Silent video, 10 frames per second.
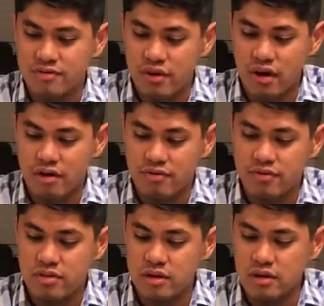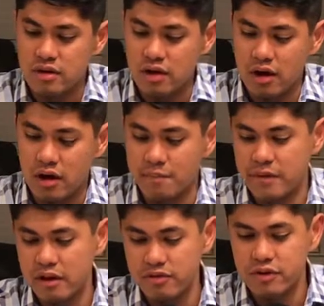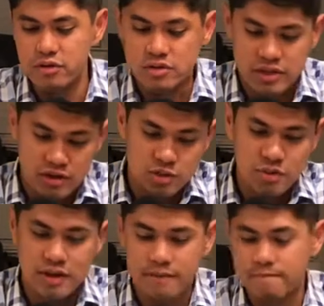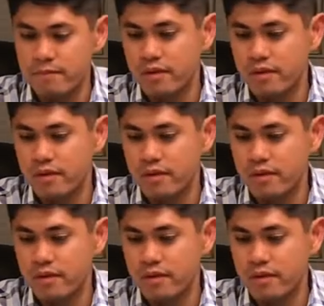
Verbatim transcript: of the um, interview sales meeting,